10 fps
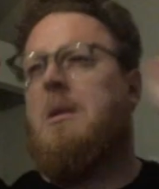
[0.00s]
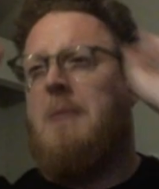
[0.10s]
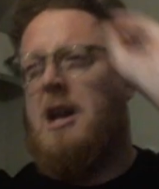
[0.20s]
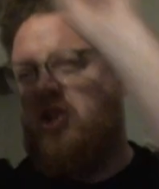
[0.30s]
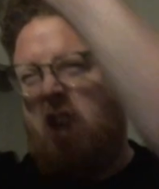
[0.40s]
I'm
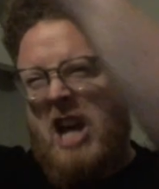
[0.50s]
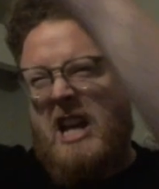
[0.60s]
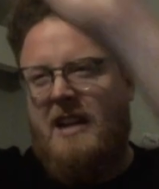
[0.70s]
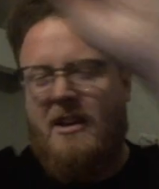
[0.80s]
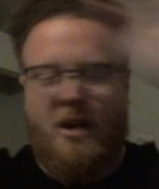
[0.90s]
like, take
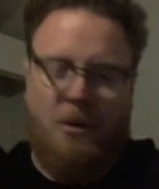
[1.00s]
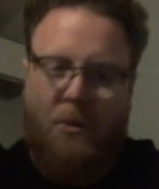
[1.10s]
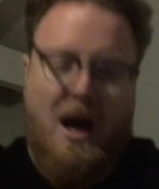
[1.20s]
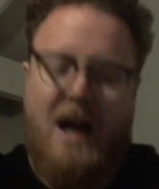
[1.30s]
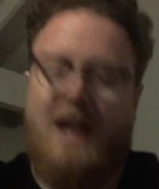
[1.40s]
it. No,
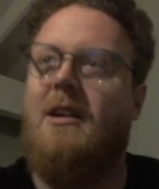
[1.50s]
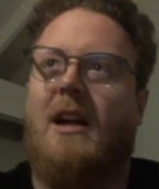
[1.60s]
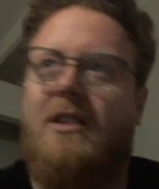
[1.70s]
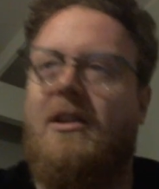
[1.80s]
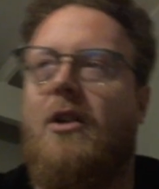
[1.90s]
why? I
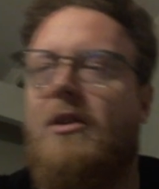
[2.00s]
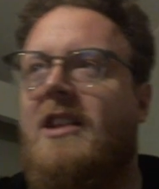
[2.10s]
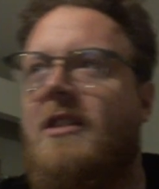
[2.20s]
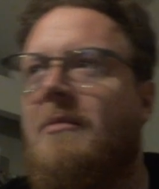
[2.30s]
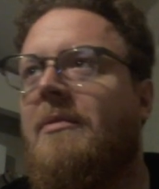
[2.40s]
don't need them.